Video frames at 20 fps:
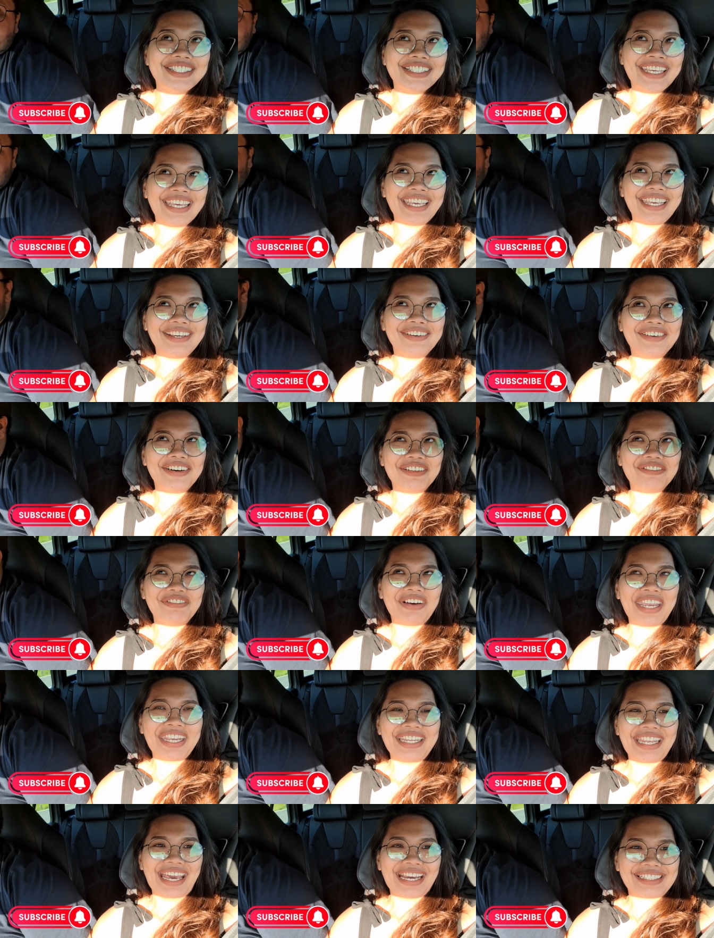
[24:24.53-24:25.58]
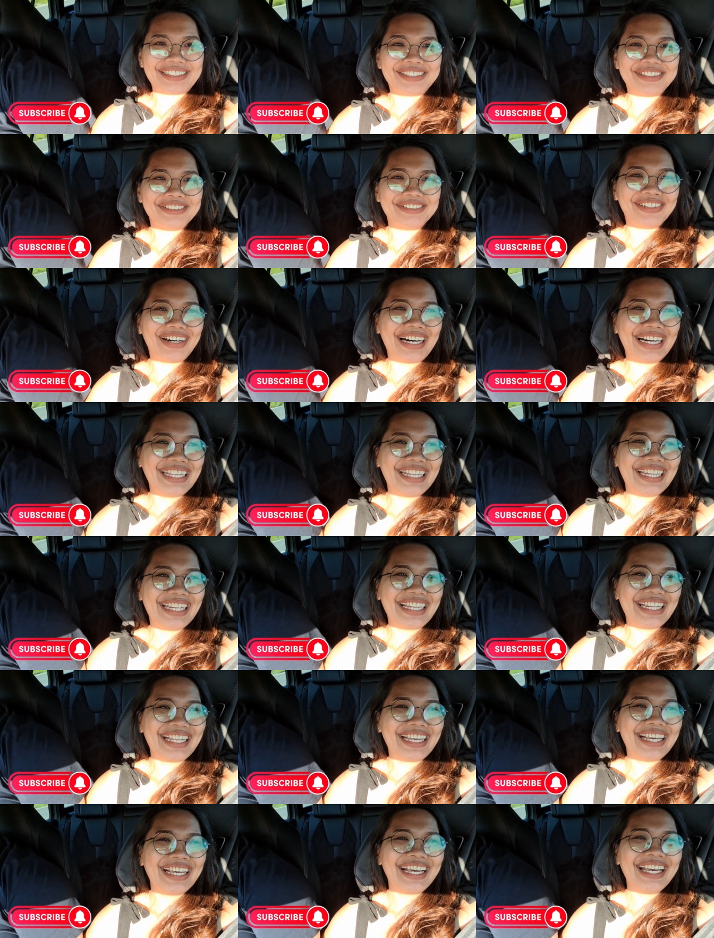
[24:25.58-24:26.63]
see you on my next one
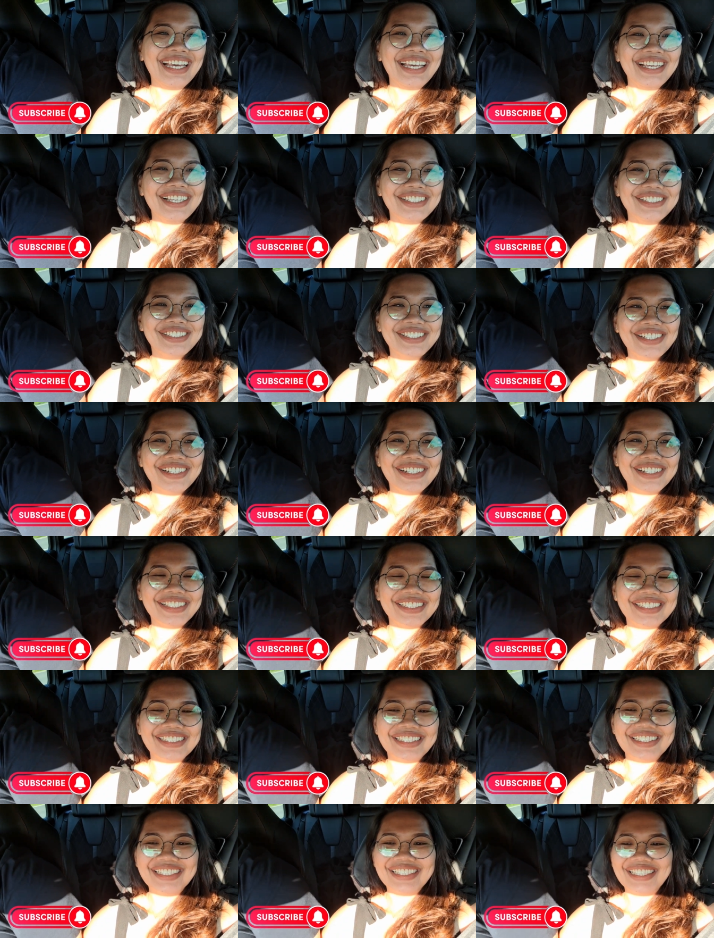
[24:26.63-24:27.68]
choose